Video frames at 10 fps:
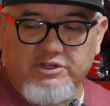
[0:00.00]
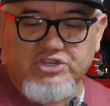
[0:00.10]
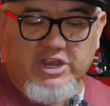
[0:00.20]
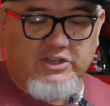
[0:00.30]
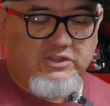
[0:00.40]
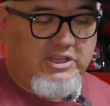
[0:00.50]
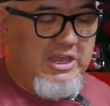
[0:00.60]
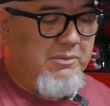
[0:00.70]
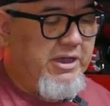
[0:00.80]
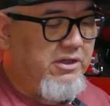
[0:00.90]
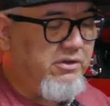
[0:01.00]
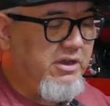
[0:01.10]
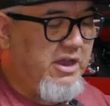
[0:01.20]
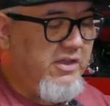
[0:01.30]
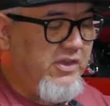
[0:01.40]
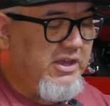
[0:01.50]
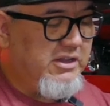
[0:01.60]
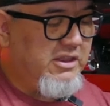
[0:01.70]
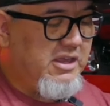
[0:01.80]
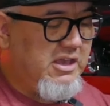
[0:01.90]
chassis came out, and
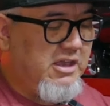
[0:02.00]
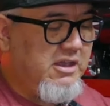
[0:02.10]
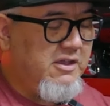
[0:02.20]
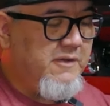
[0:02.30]
then the